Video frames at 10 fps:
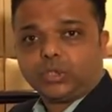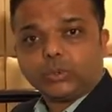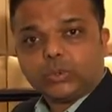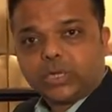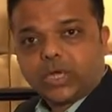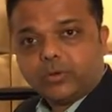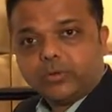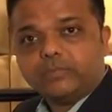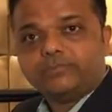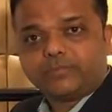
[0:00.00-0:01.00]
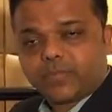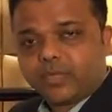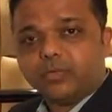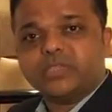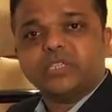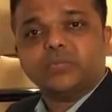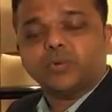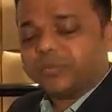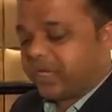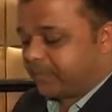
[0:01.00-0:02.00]
through cloud using the
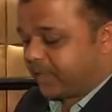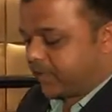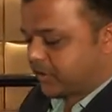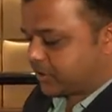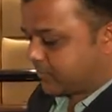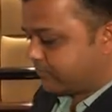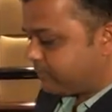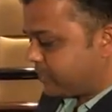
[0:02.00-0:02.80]
mobile application.